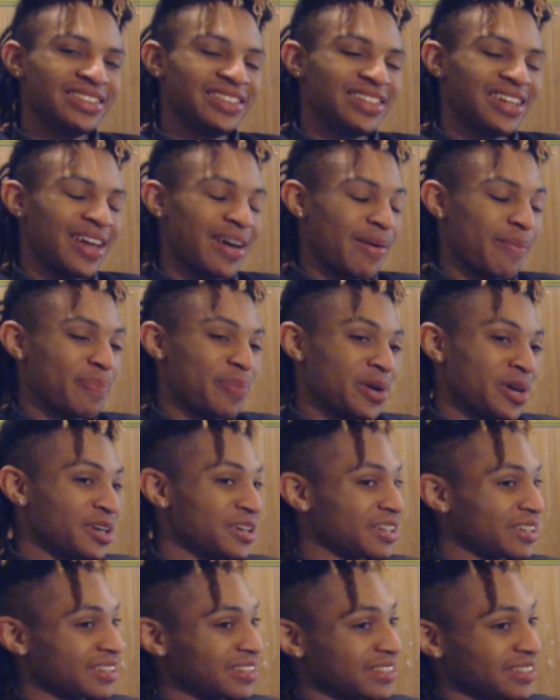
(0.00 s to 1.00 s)
like a
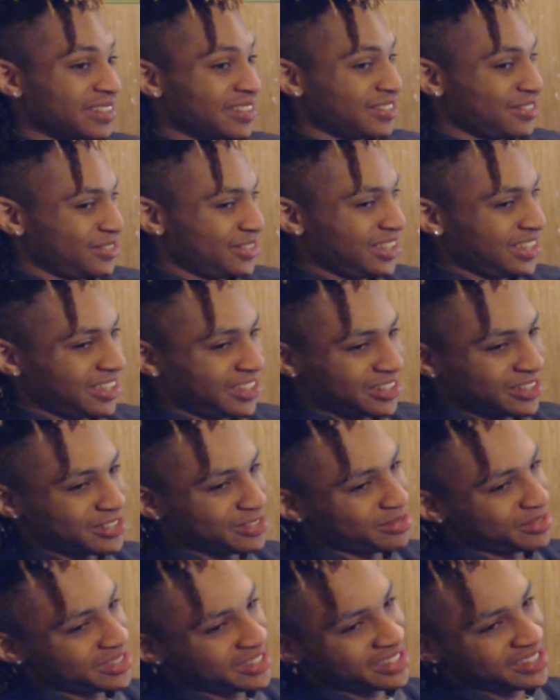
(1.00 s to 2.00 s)
punk when it
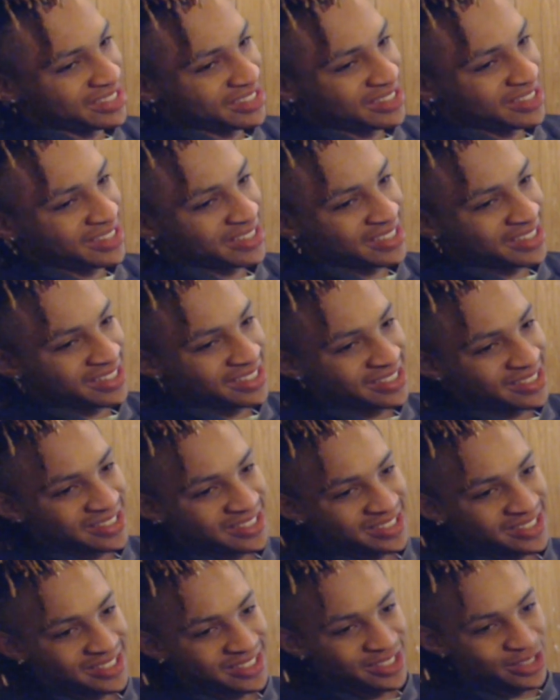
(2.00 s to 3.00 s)
comes to
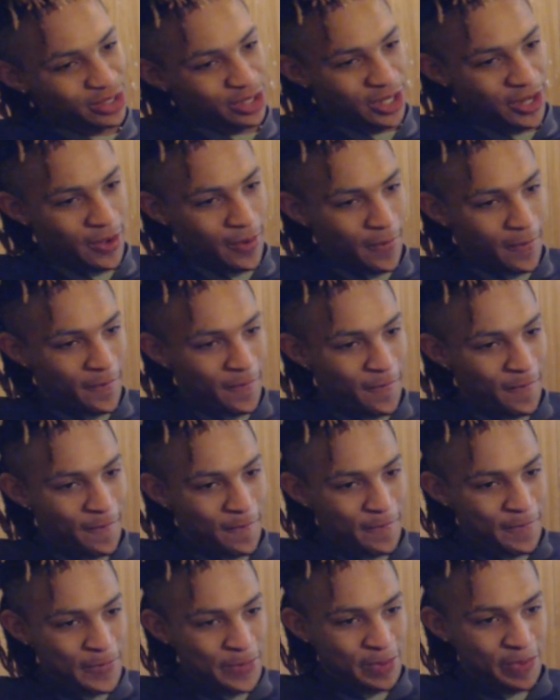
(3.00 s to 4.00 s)
you know.
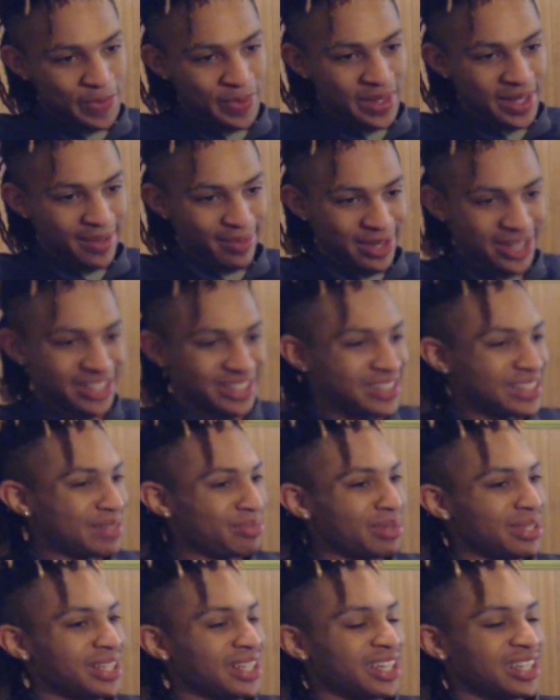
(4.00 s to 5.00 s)
But it's still
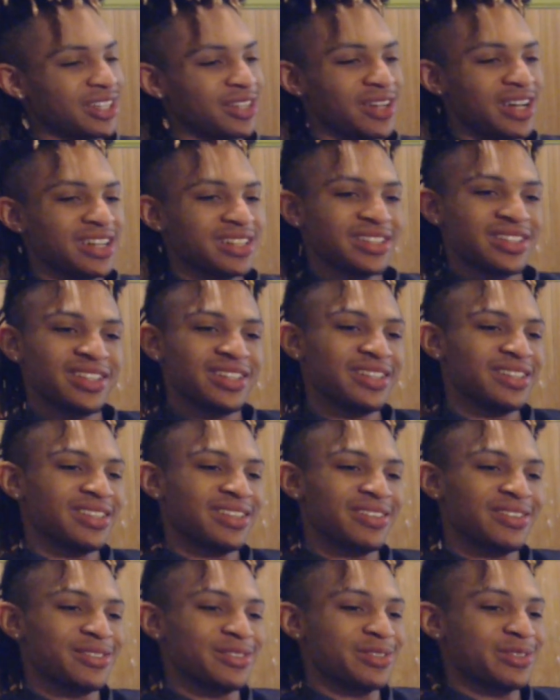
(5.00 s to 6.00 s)
my nigga though. I still
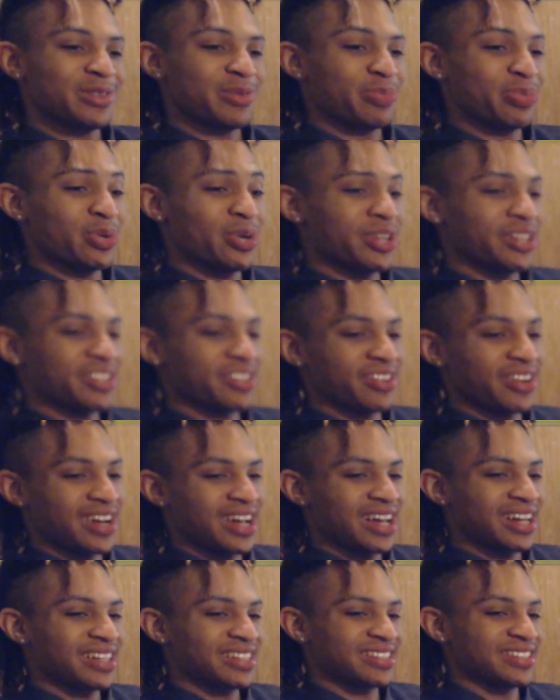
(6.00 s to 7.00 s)
support his
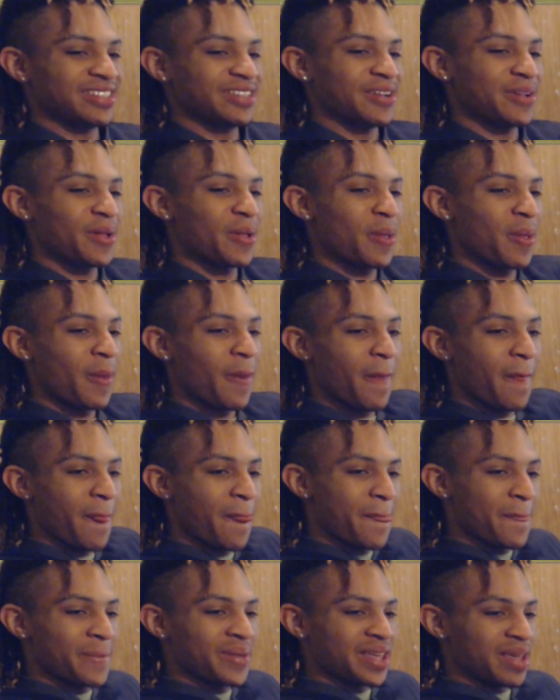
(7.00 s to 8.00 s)
grind and stuff.
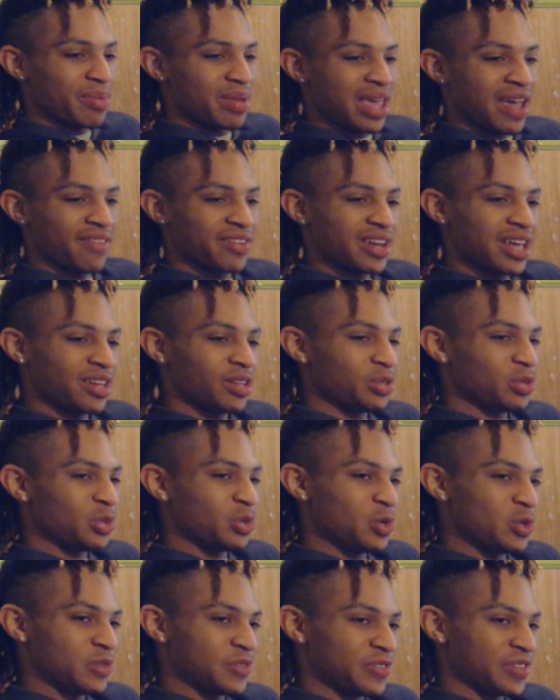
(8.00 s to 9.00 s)
He be having all the
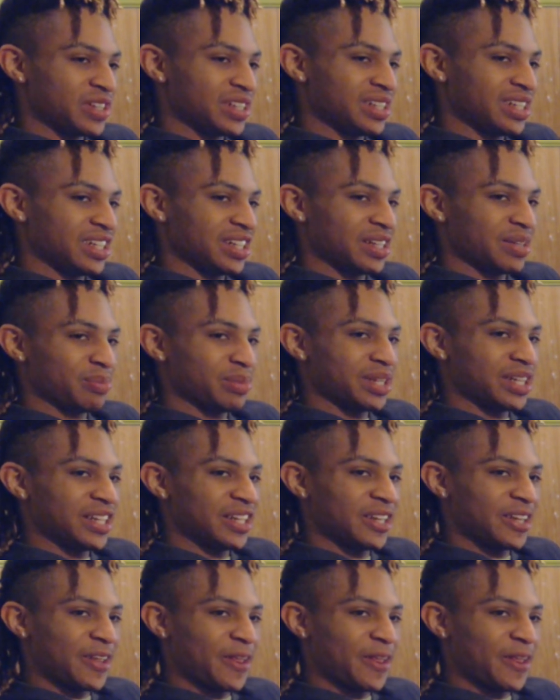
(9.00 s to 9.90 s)
news for a nigga, but